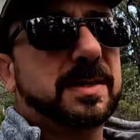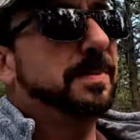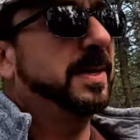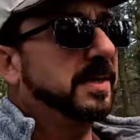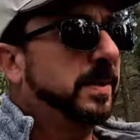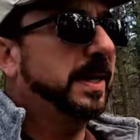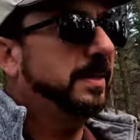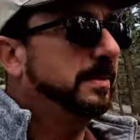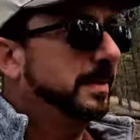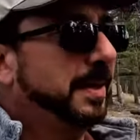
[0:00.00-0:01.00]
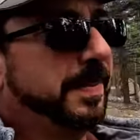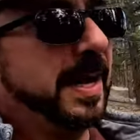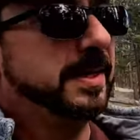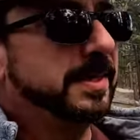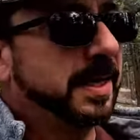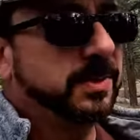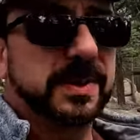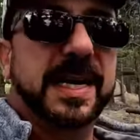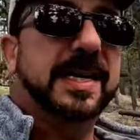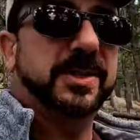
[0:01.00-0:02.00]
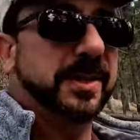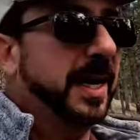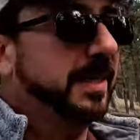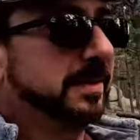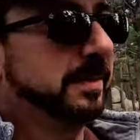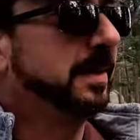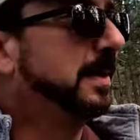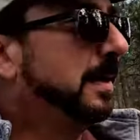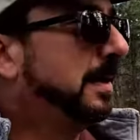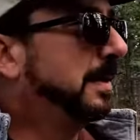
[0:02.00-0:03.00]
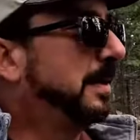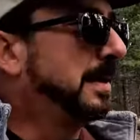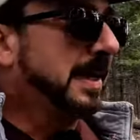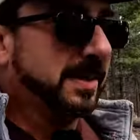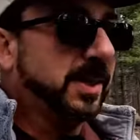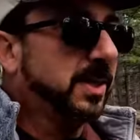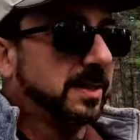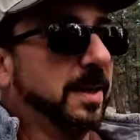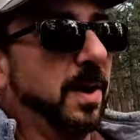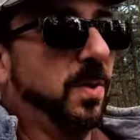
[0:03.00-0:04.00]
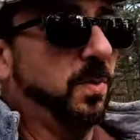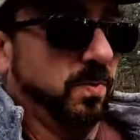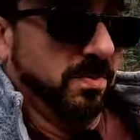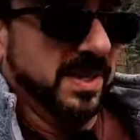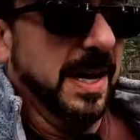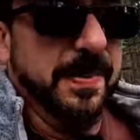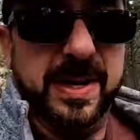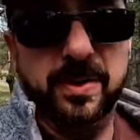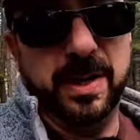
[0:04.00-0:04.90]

the best way to get back in touch with nature, guys, is to just go step into